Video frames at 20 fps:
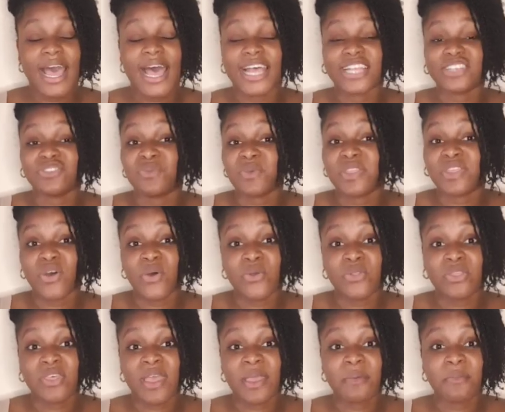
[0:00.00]
as
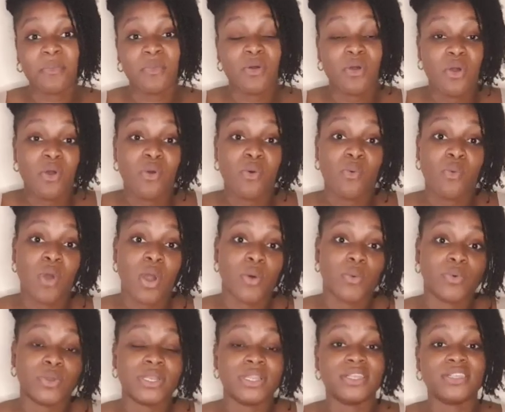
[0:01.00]
without them,
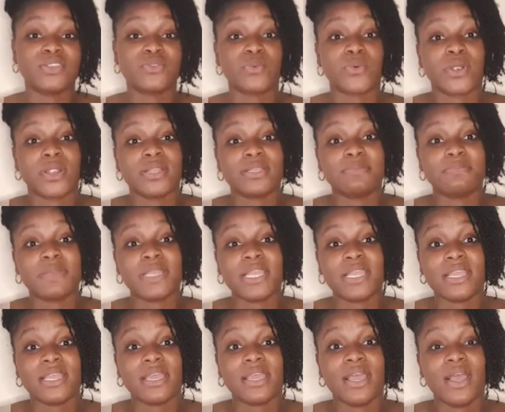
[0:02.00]
what would this world
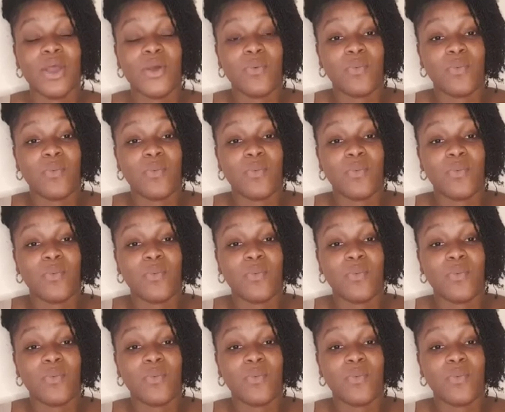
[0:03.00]
be?